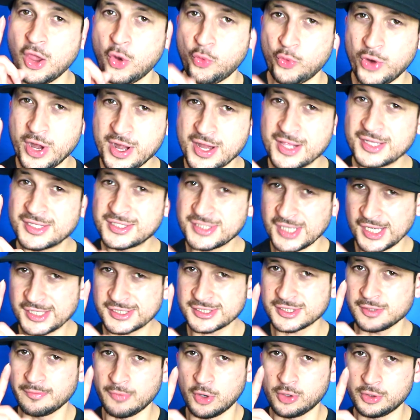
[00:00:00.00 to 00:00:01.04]
written
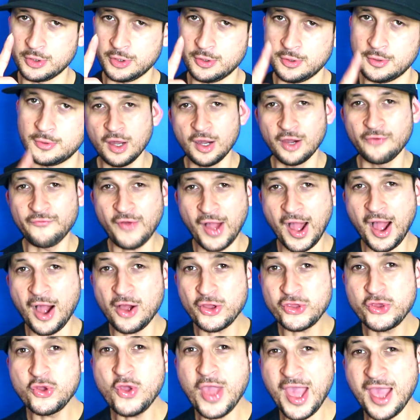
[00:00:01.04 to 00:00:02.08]
testimony of how
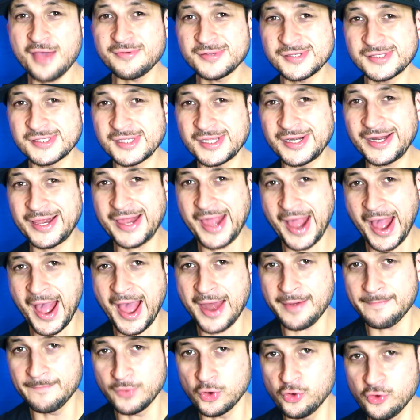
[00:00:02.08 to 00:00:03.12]
you have seen
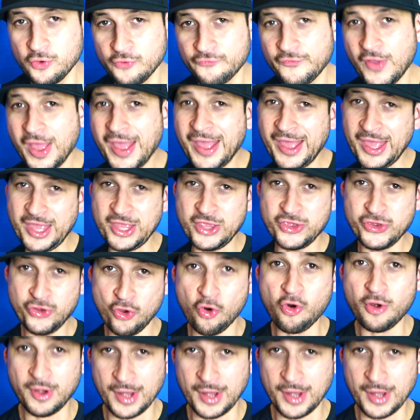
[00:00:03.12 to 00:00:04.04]
God move in your